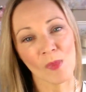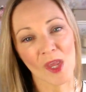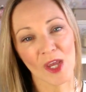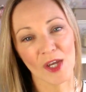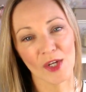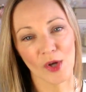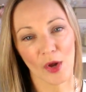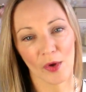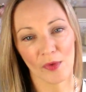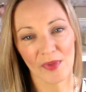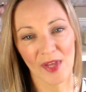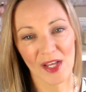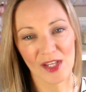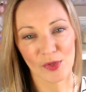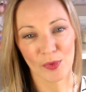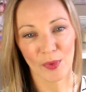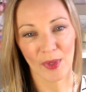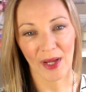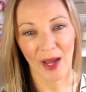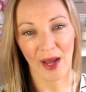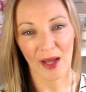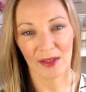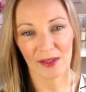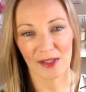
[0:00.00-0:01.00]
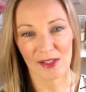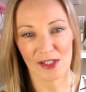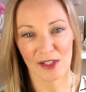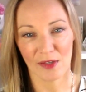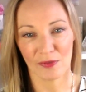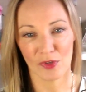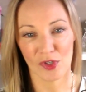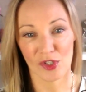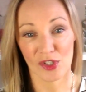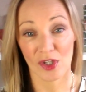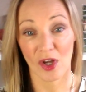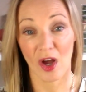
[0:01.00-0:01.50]
And that's regardless
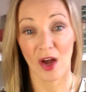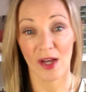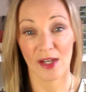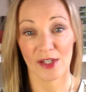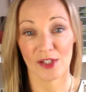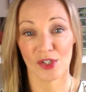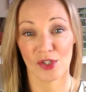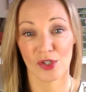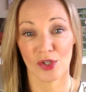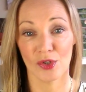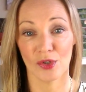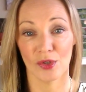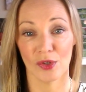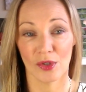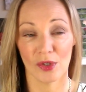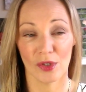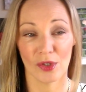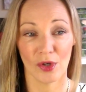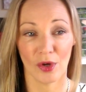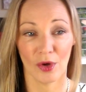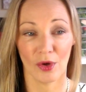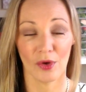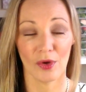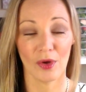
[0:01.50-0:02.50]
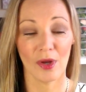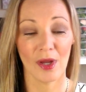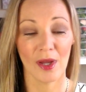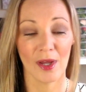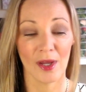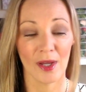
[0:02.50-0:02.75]
of your size too,